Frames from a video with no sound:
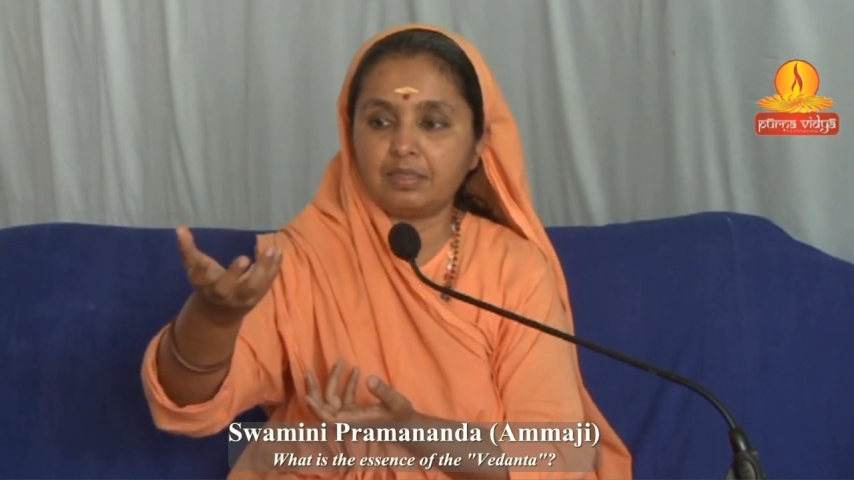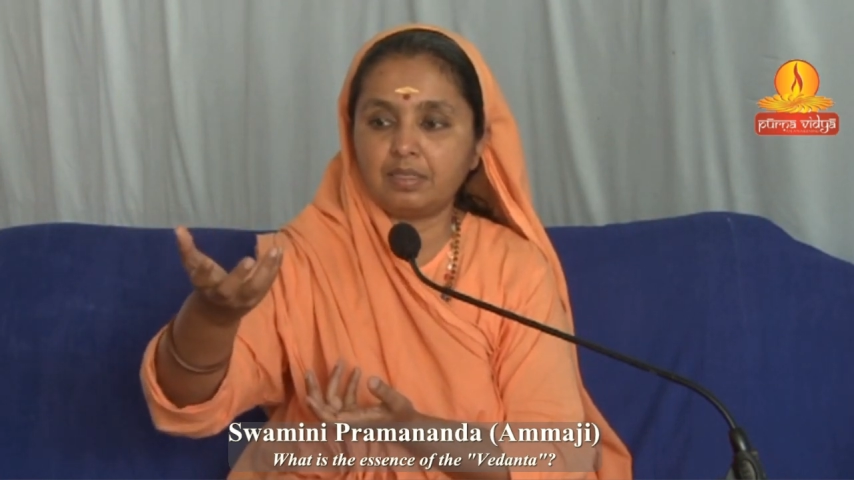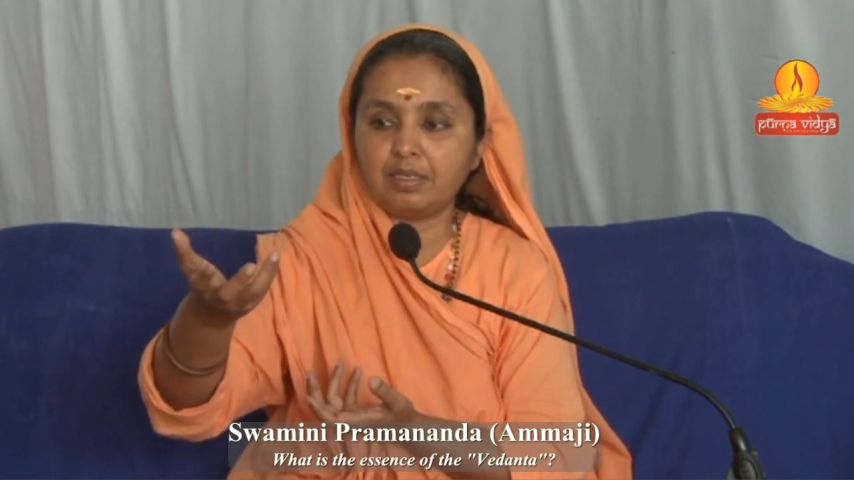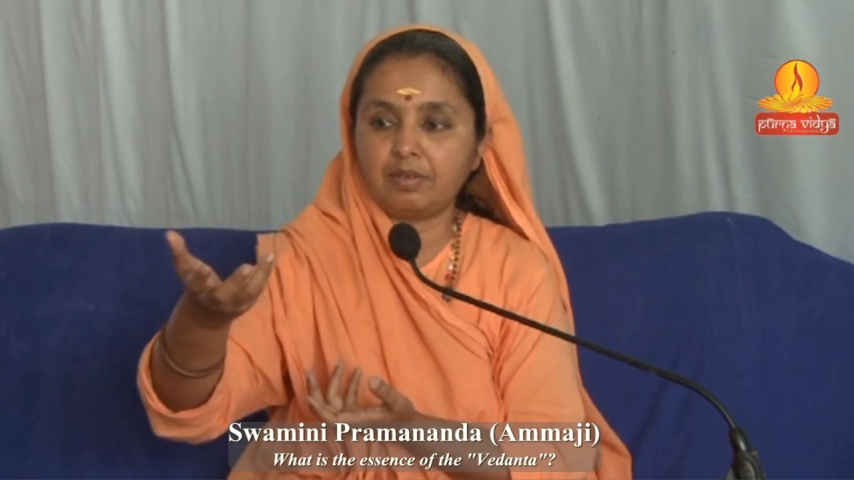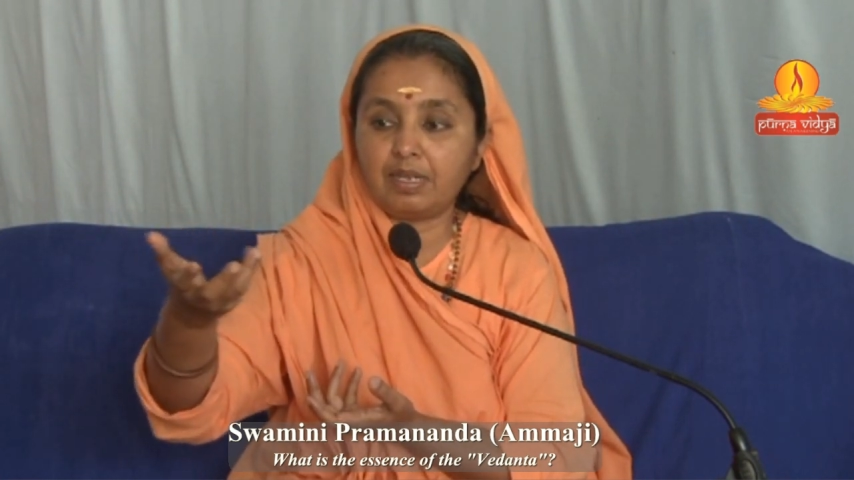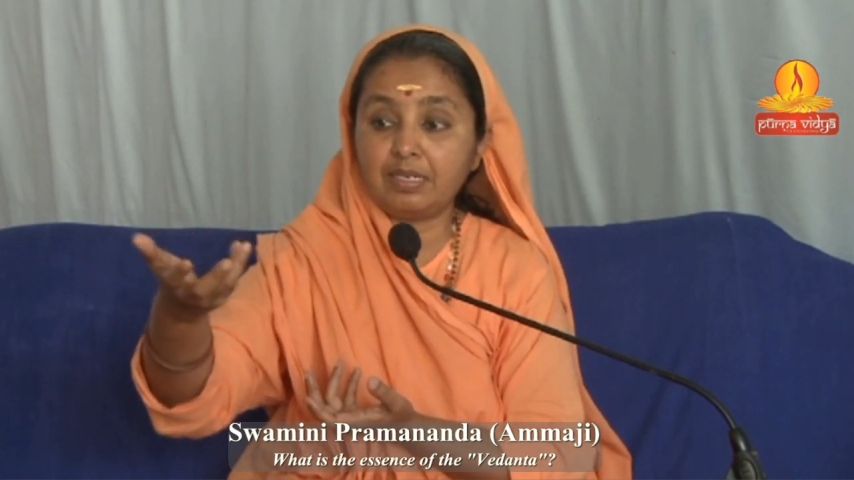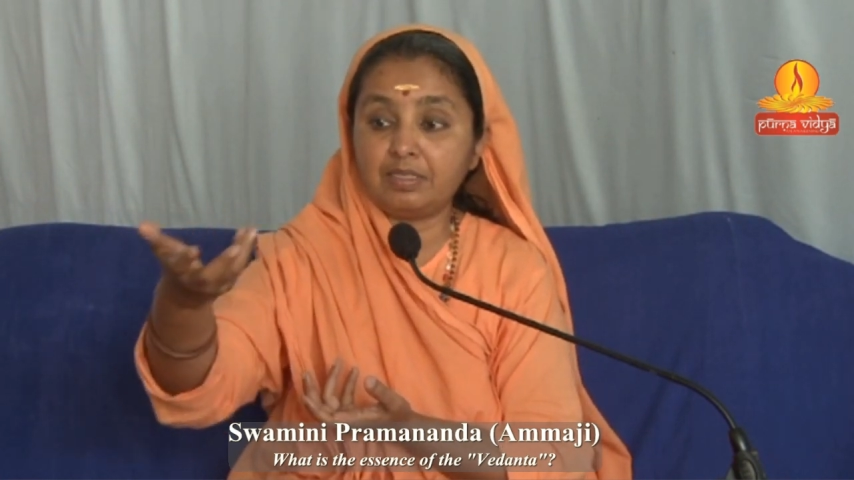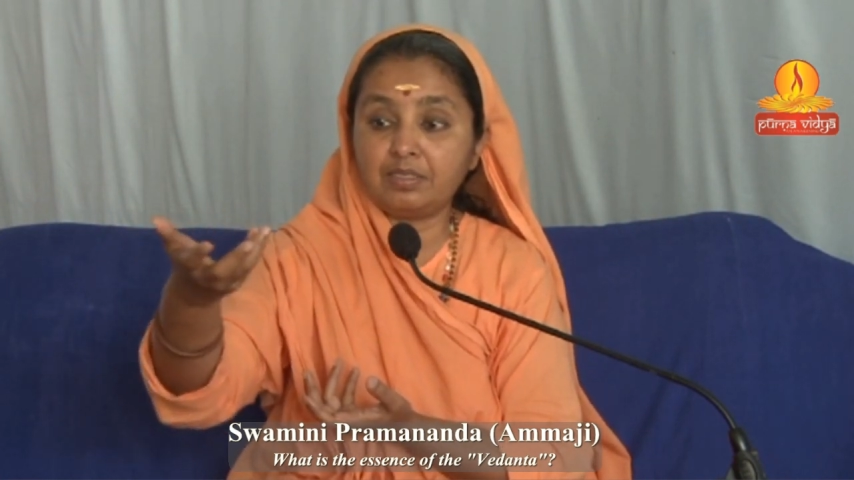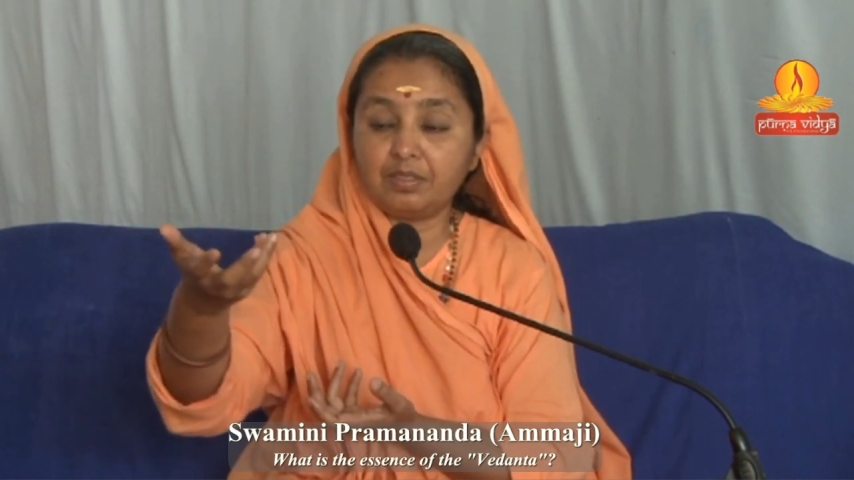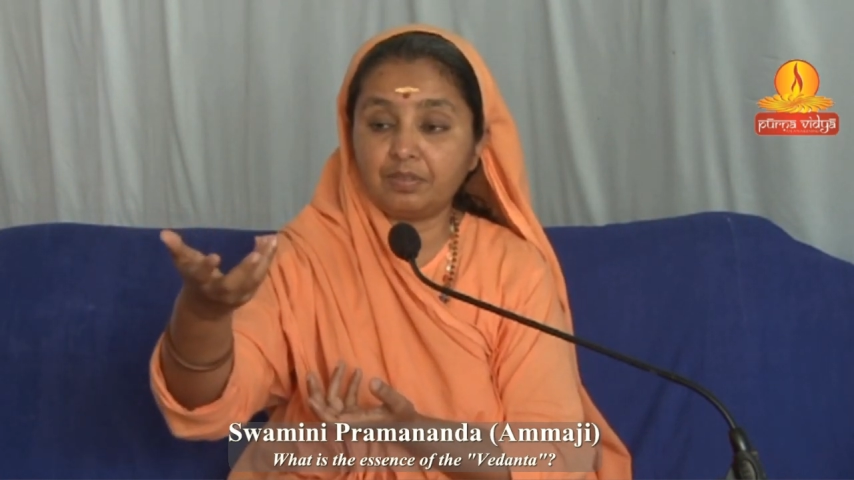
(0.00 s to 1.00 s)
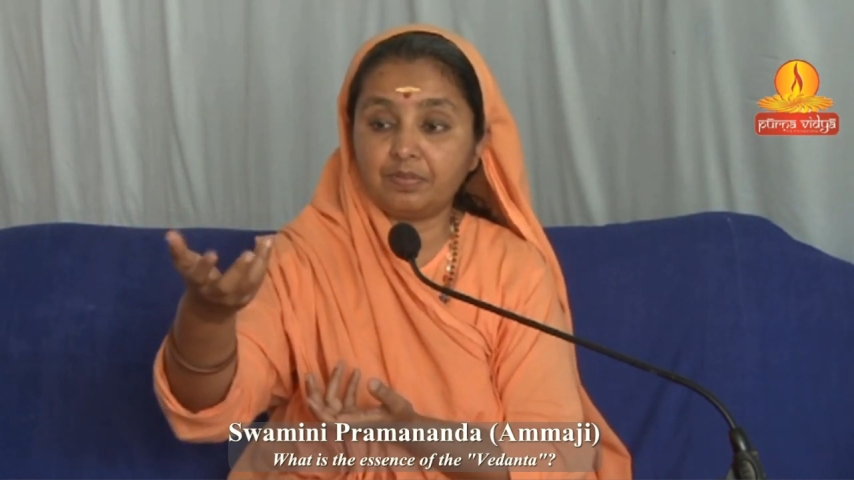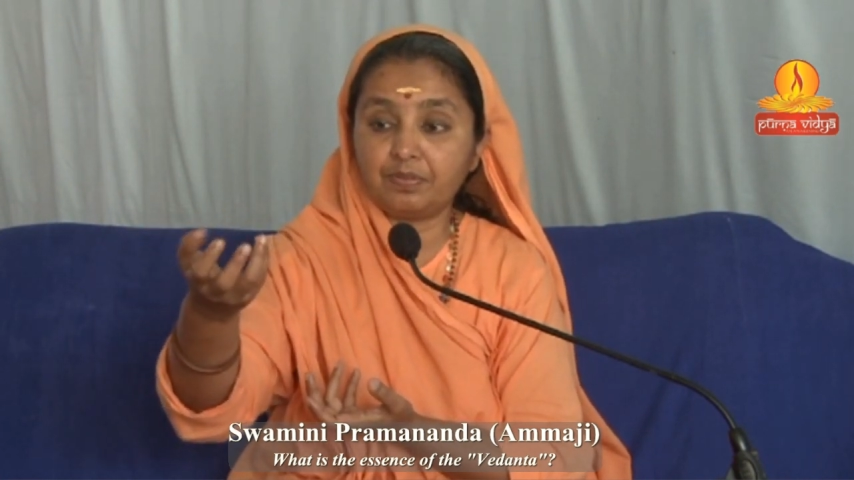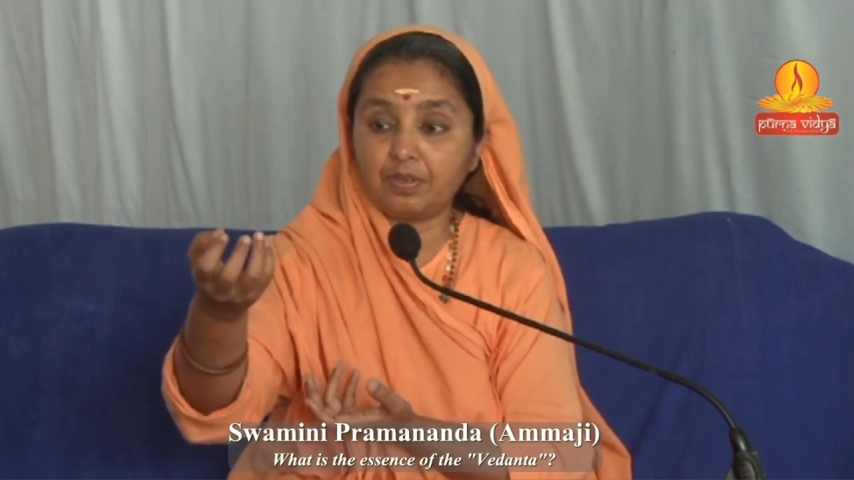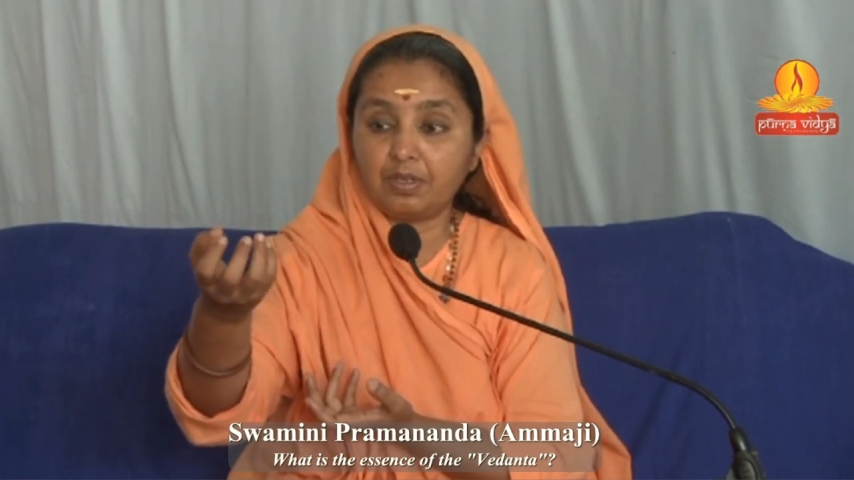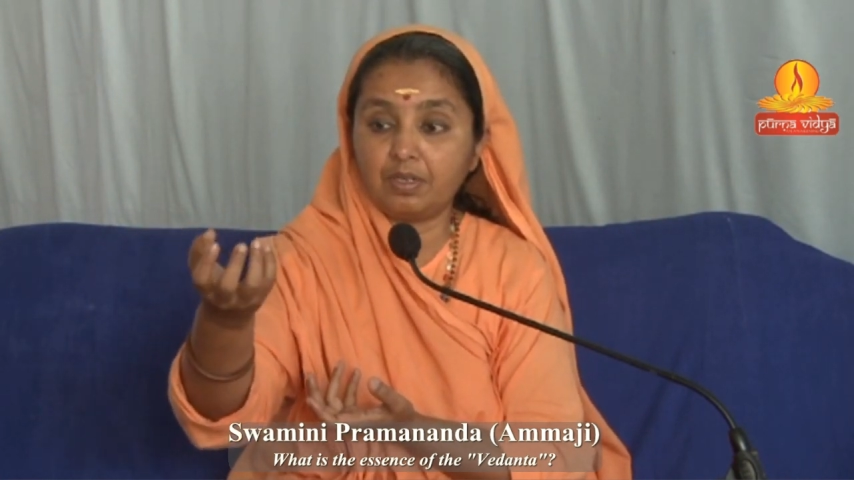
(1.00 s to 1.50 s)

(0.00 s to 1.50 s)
the relative